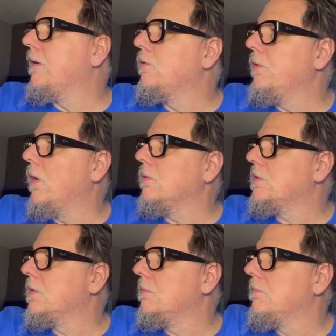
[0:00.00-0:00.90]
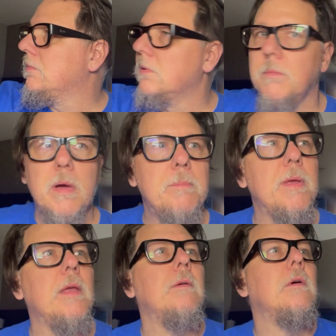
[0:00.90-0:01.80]
who knows? Might
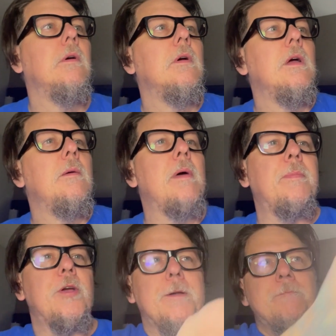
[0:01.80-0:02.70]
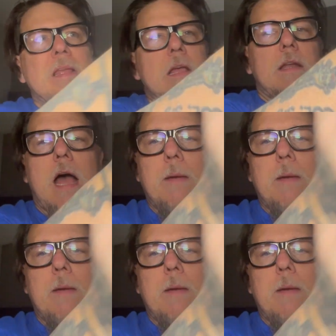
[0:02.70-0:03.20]
be good. Now,